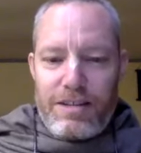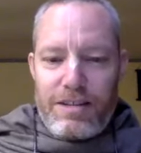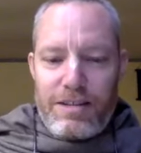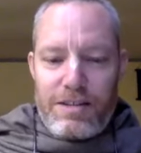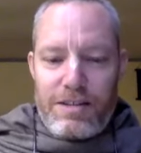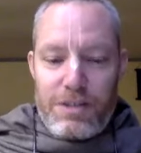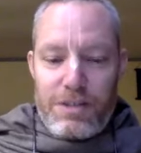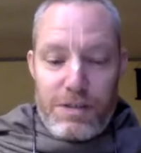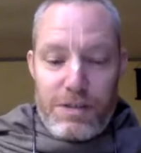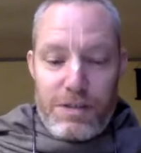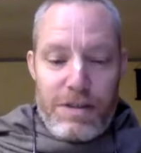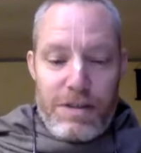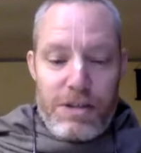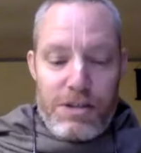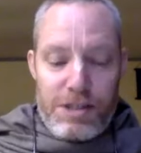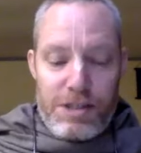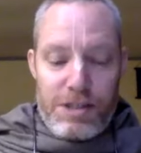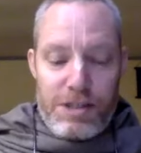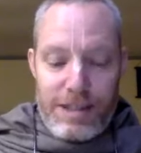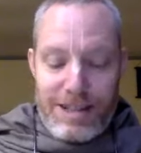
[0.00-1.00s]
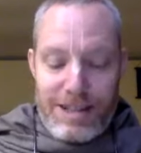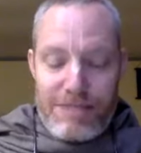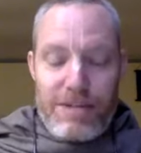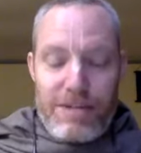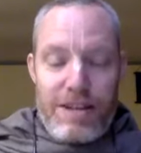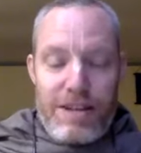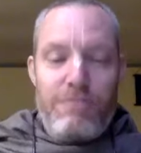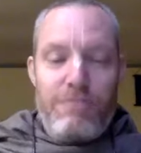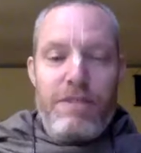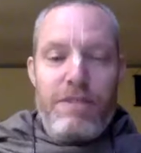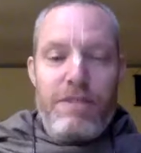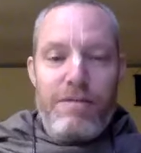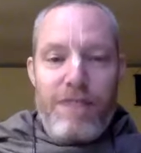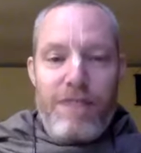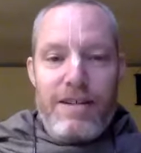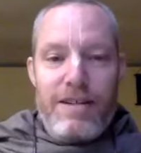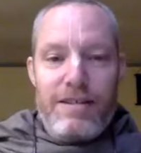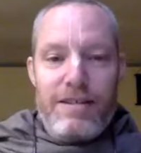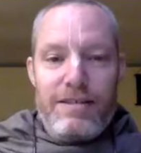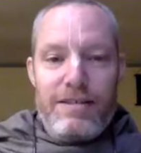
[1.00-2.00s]
So it's very interesting. That's right in the Rig
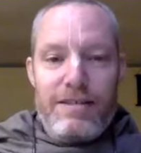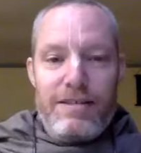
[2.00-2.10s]
Veda.